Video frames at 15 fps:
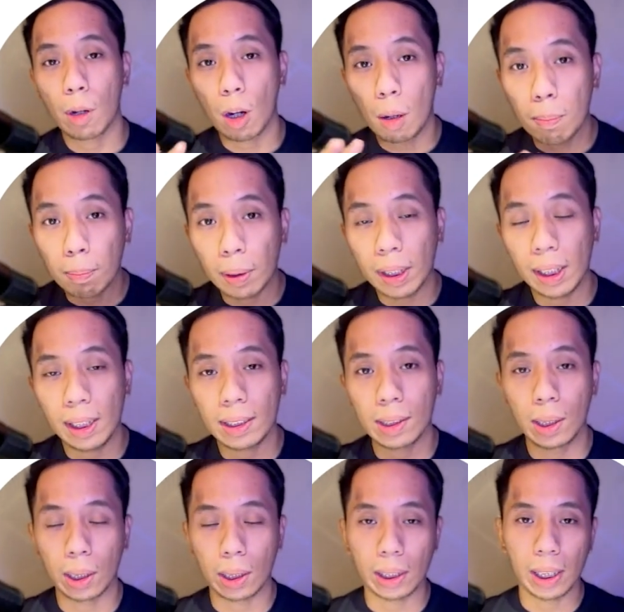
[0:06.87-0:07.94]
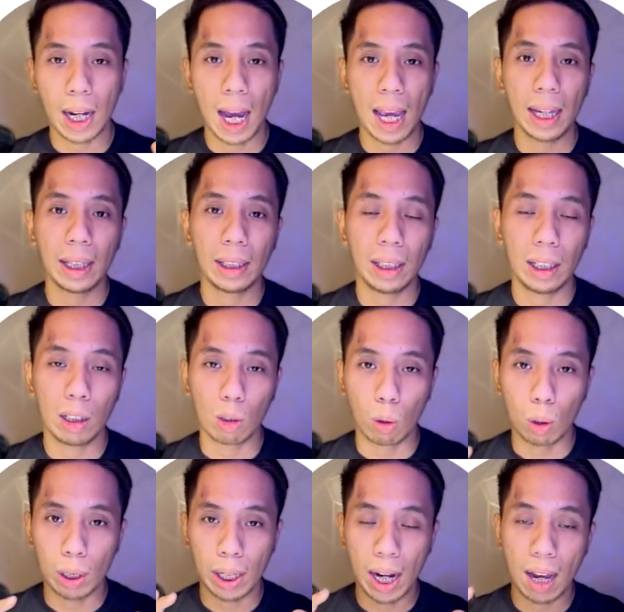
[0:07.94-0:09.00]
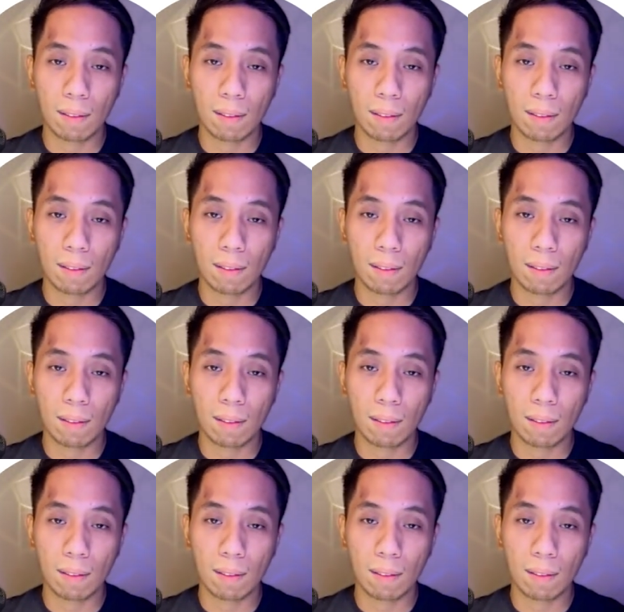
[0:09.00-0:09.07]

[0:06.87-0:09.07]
companies that are hiring or